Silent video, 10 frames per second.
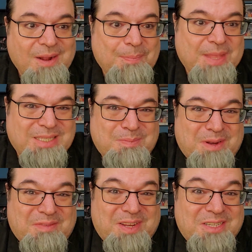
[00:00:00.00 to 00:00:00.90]
that's a bit
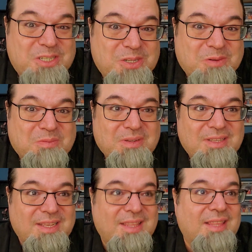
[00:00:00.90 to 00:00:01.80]
of an issue
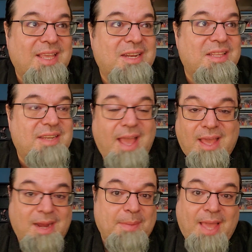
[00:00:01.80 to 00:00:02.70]
and at the end of the day,
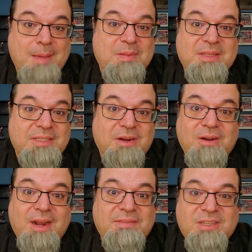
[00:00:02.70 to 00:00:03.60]
and I'm a capitalist at
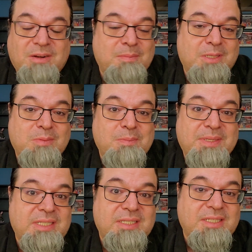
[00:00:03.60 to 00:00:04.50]
heart. I've started multiple
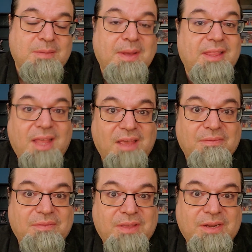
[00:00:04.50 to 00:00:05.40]
businesses in my
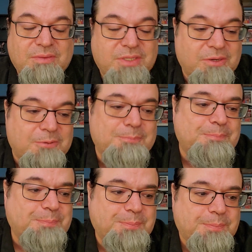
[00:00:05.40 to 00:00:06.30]
life, you know, so
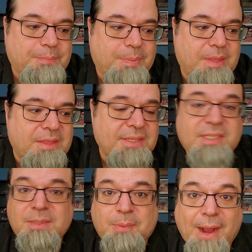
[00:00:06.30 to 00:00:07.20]
this
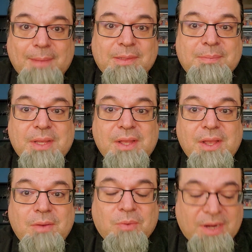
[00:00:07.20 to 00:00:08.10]
is a problem.
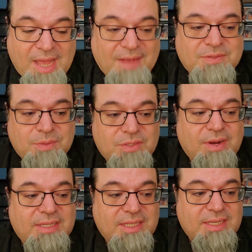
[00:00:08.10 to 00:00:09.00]
We're going to have to
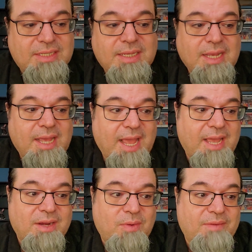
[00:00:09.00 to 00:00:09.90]
address this.
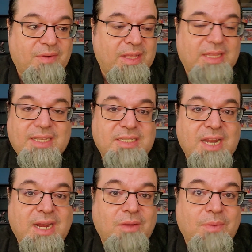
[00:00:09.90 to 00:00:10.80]
And quite frankly, it's
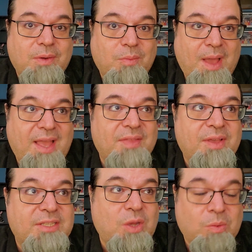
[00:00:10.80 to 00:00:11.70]
not going away. I
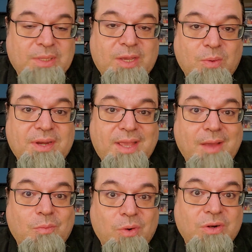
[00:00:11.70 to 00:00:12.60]
think it's only going to
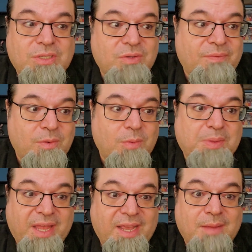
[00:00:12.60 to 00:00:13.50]
get worse. So if you were
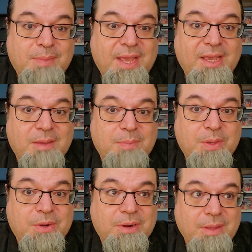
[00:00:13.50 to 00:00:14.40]
planning on buying a
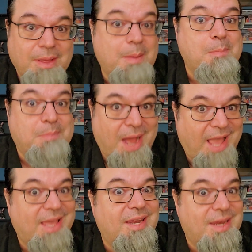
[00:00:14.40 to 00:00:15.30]
computer, buy
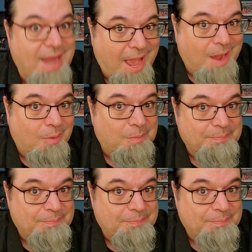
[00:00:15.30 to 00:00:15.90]
it now.